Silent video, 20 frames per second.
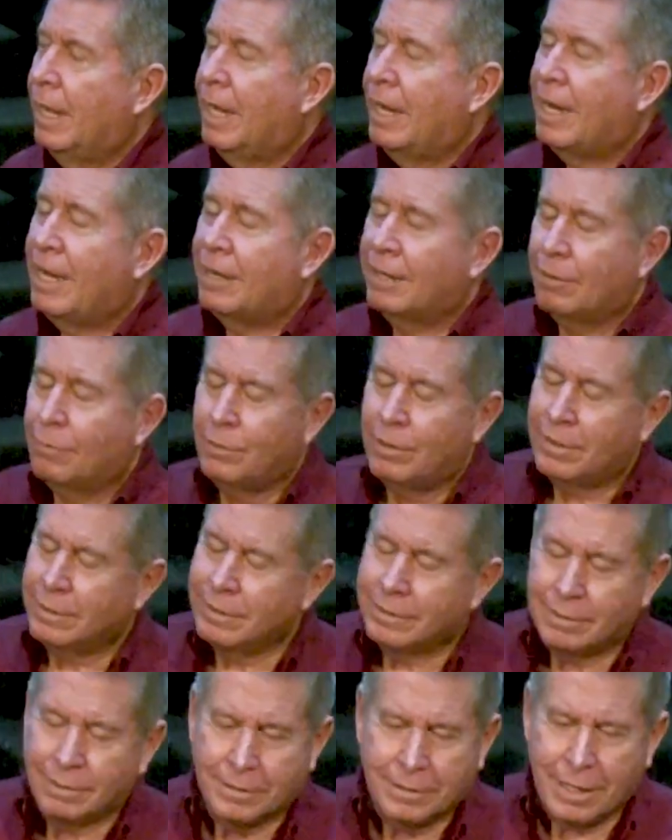And I
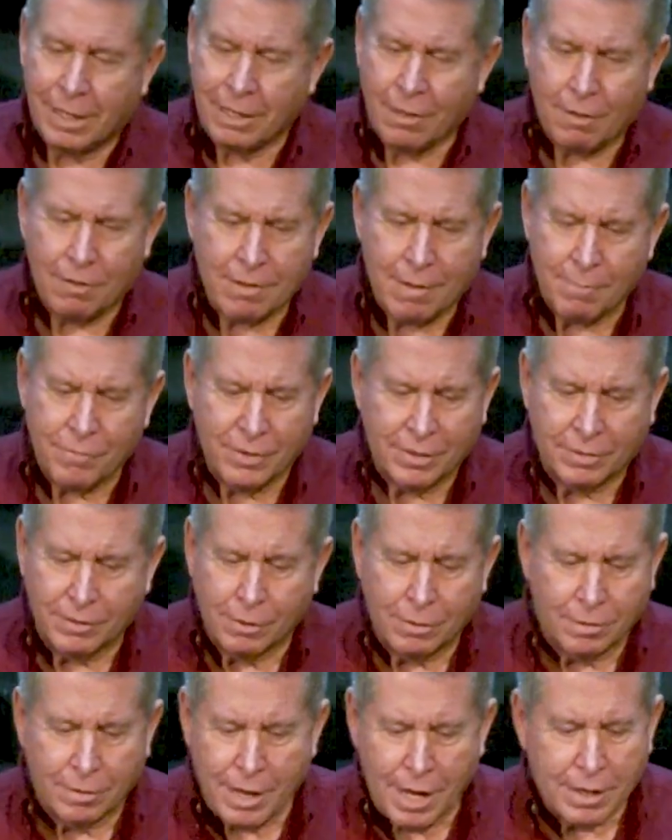will tell you something
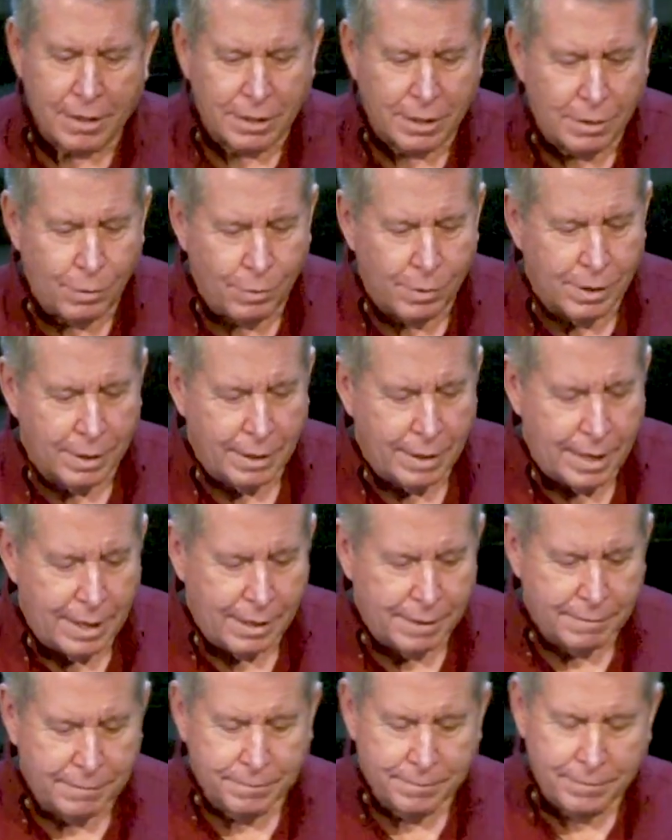that you're not going to want to
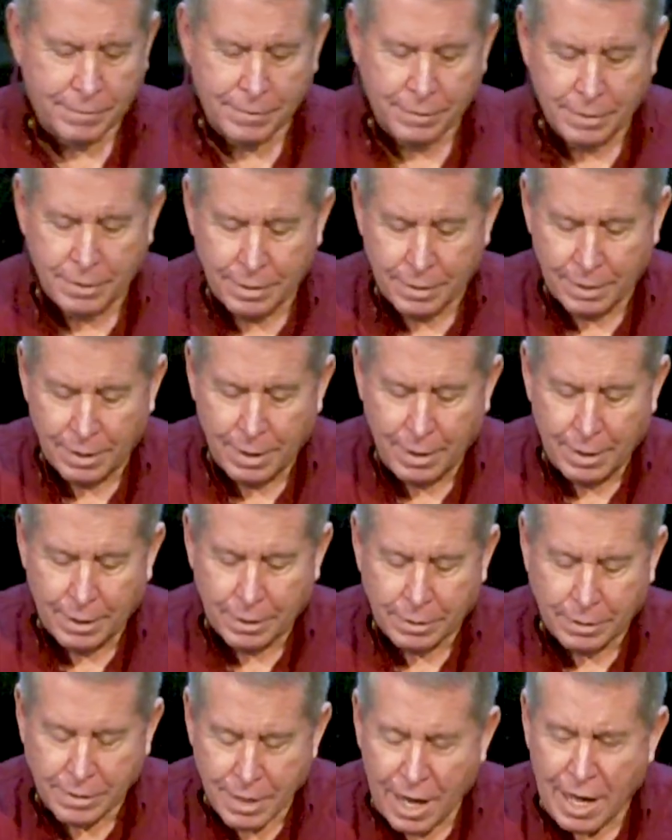like.
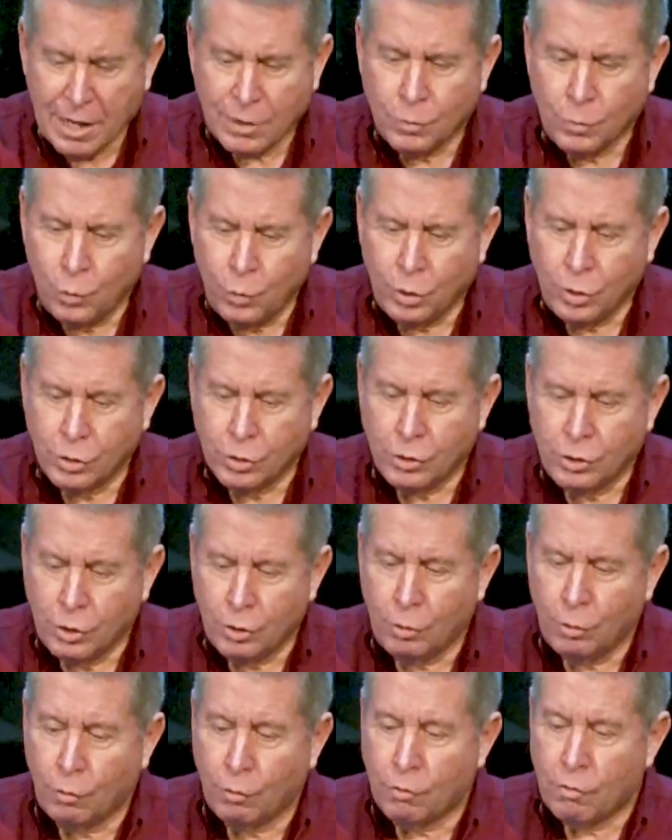God will
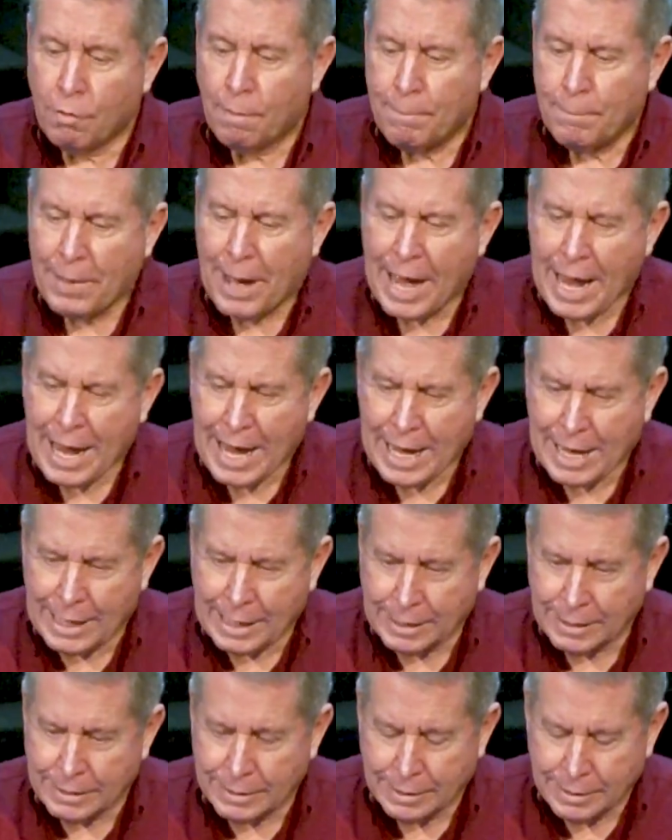use
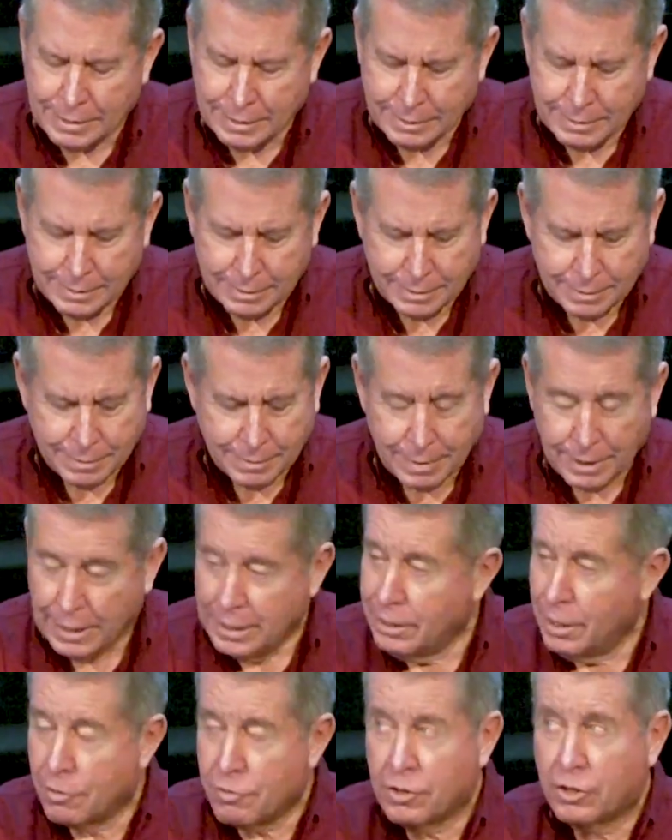pain.
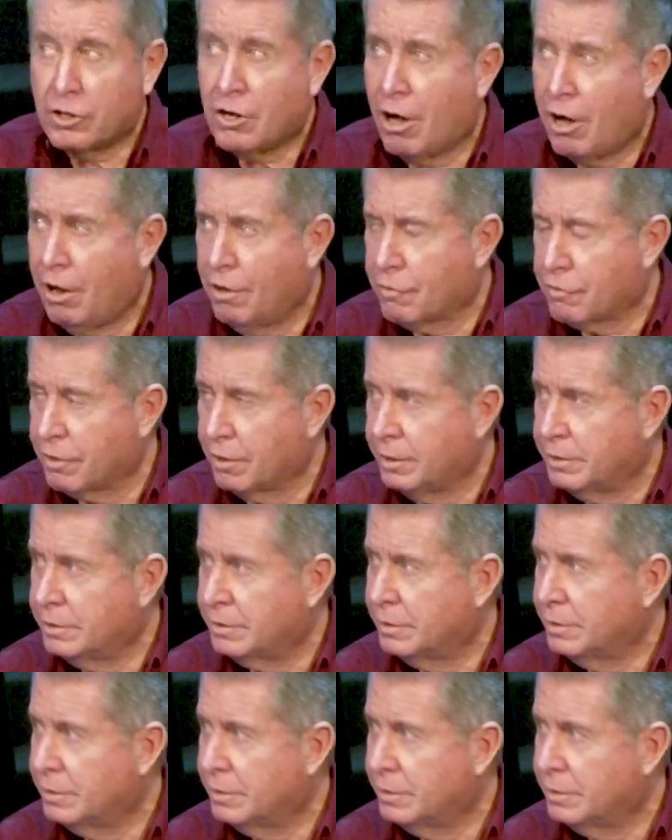He doesn't cause it.